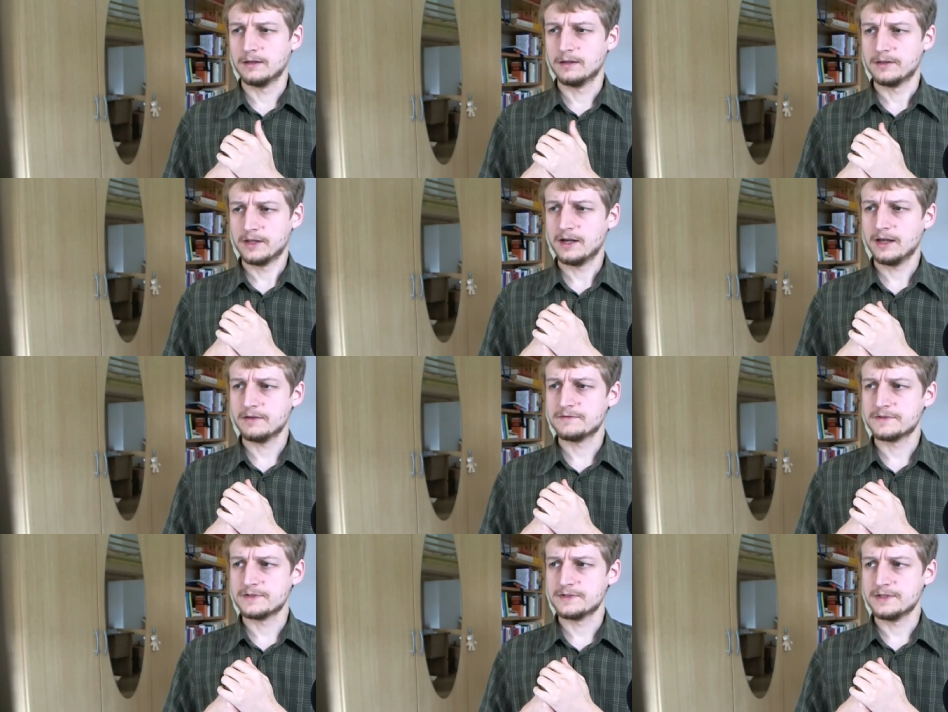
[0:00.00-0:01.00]
Then I have
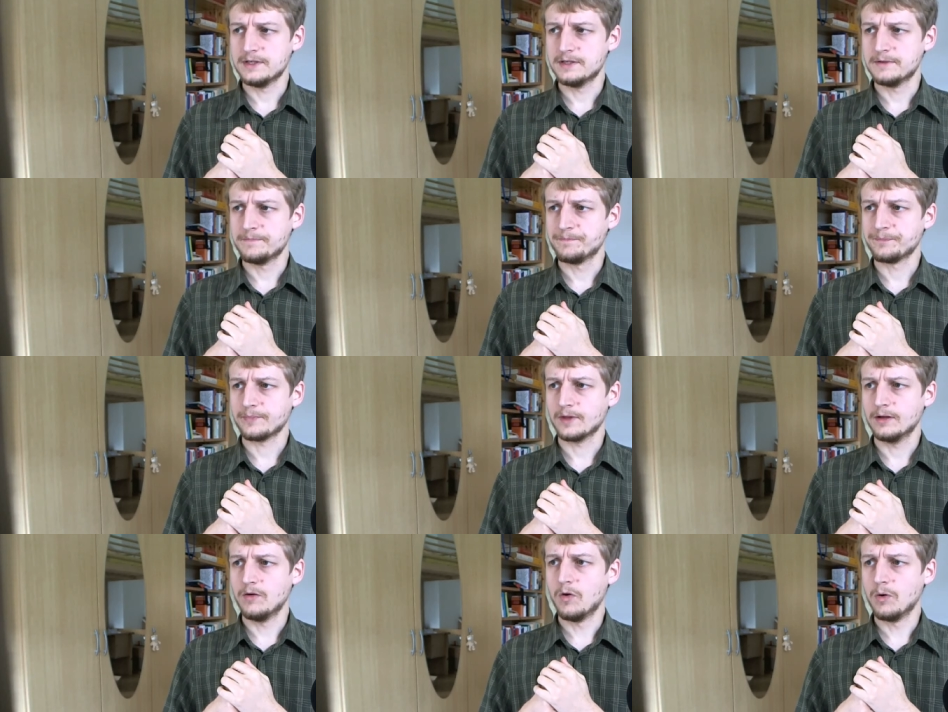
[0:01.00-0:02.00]
seen
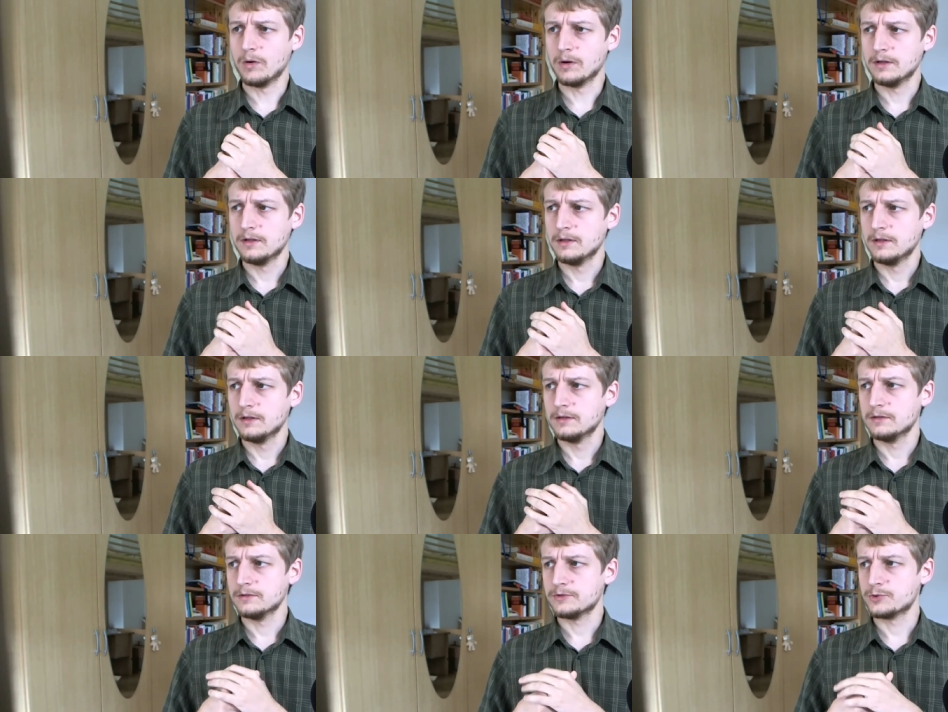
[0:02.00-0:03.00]
all
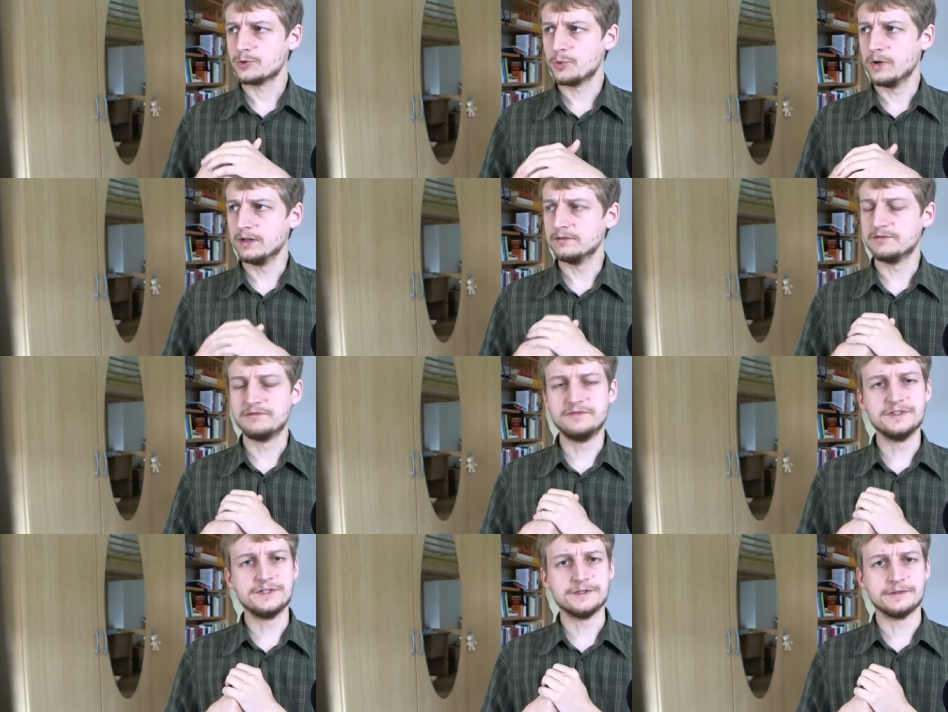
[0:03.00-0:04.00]
12
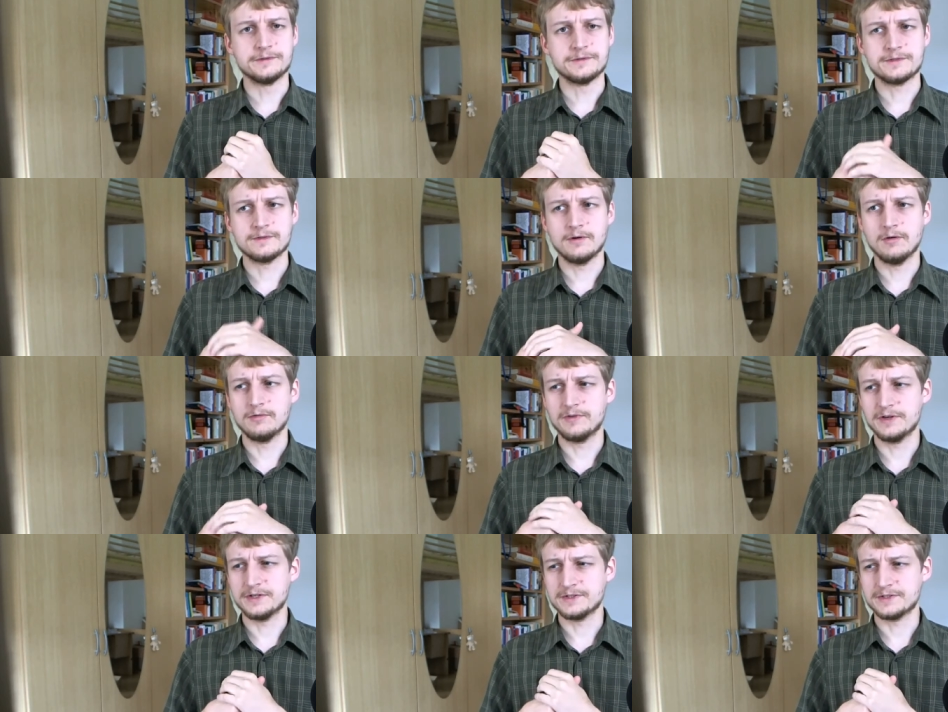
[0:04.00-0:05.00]
videos of
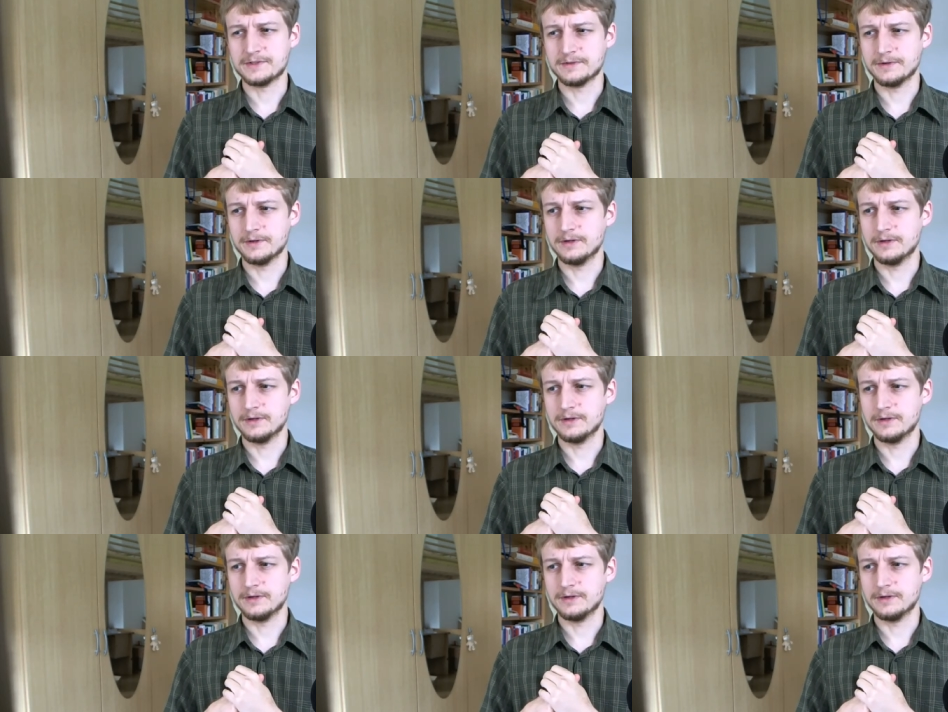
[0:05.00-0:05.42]
his